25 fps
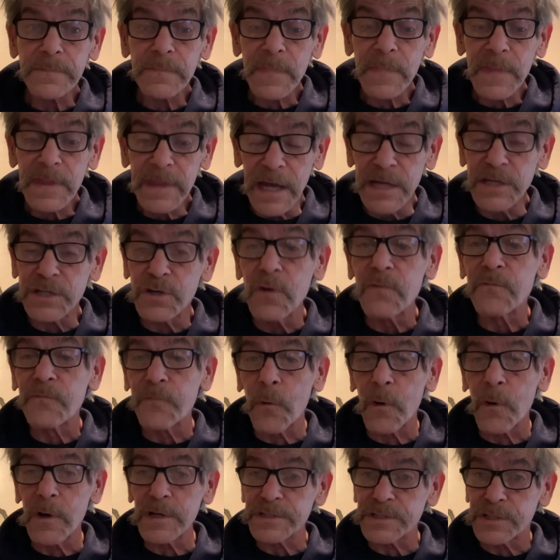they shoot
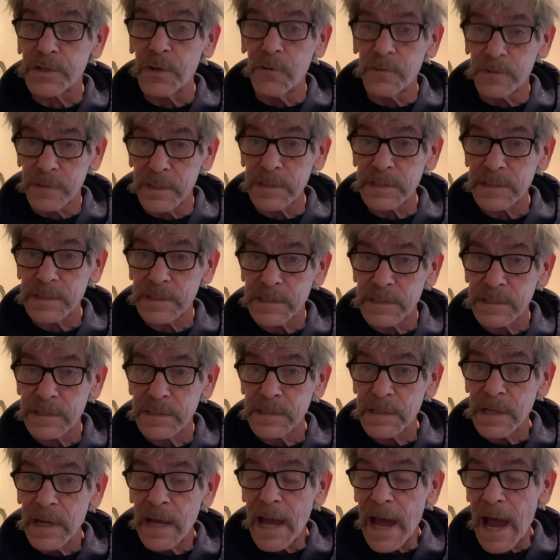4
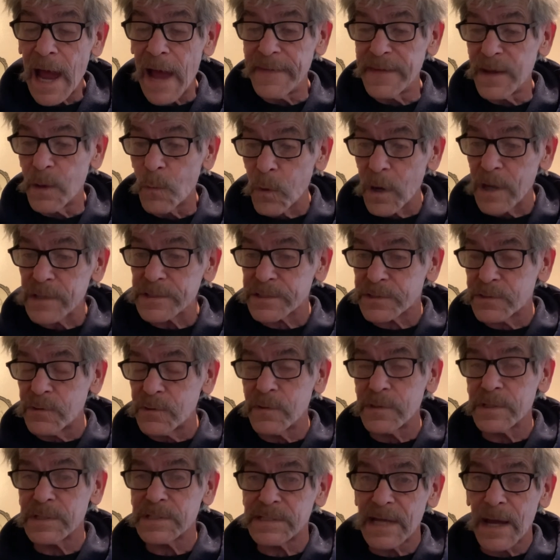students, and there were
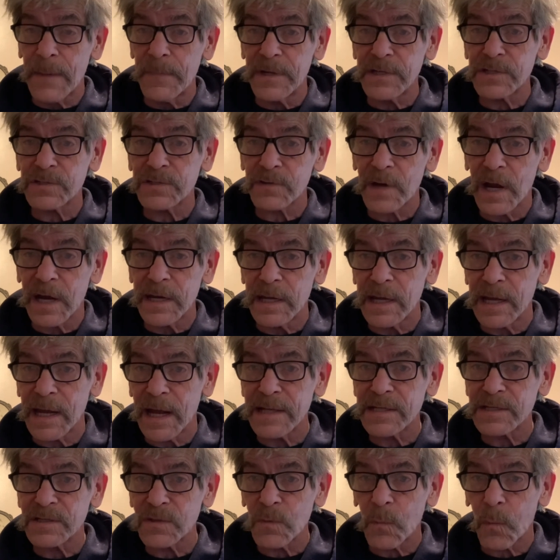students demonstrating
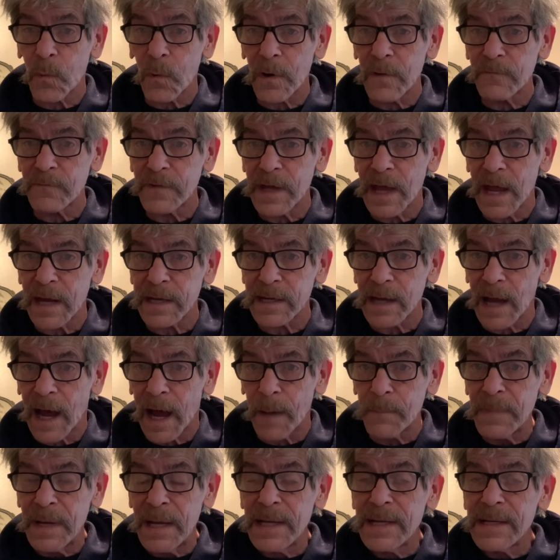against the war in
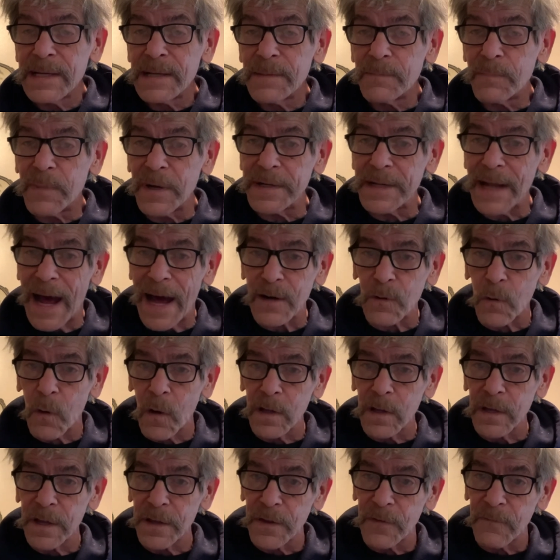Vietnam, but not
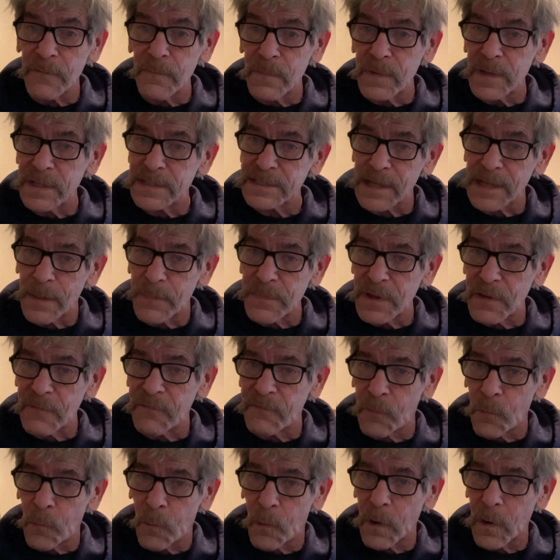all of them. Some of the
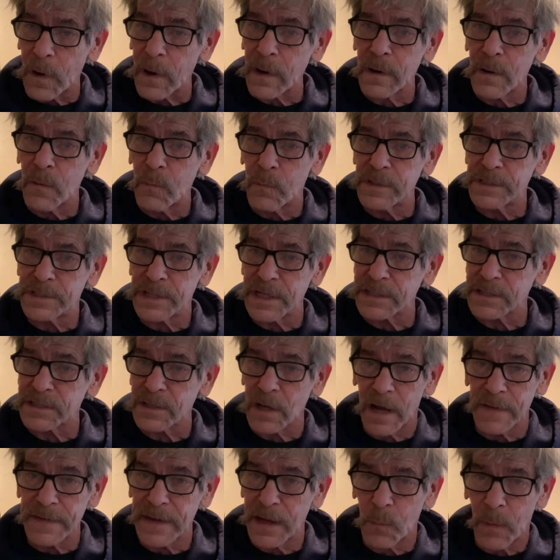4 were just
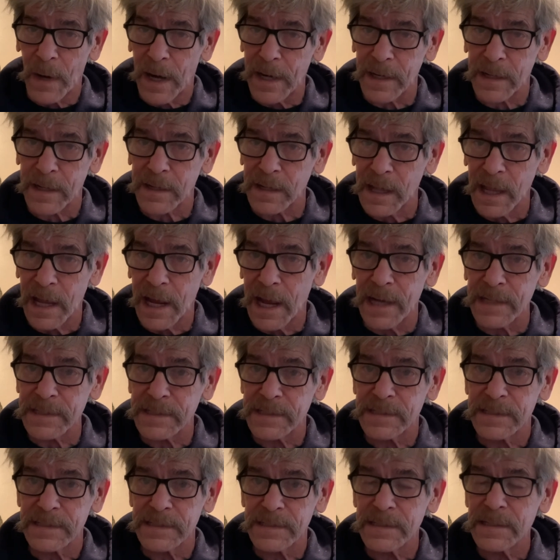on their way to
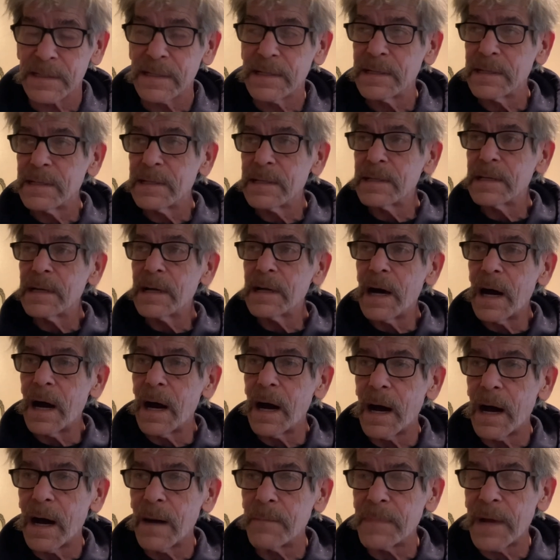class,
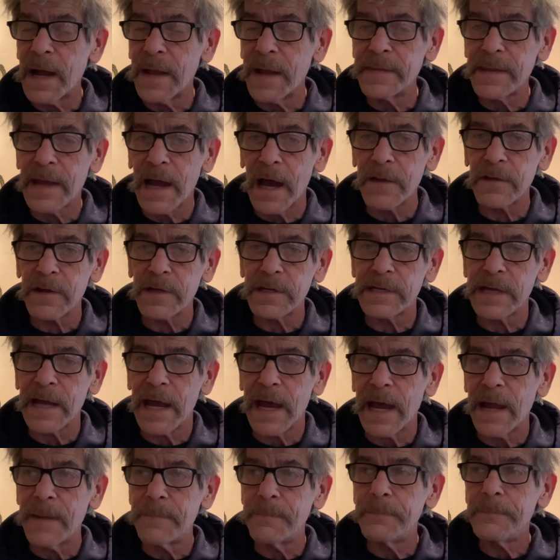and now they're
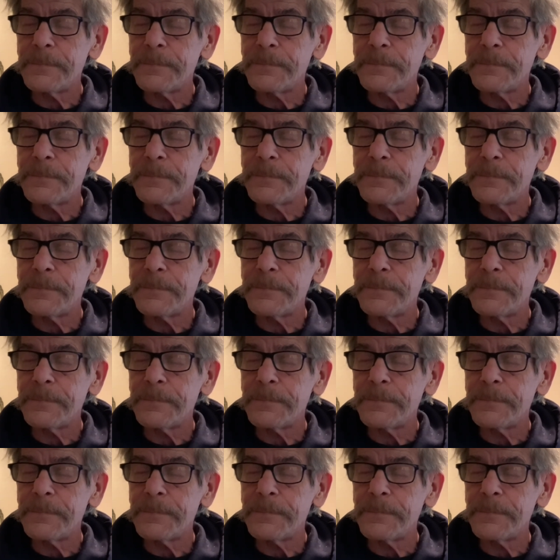dead.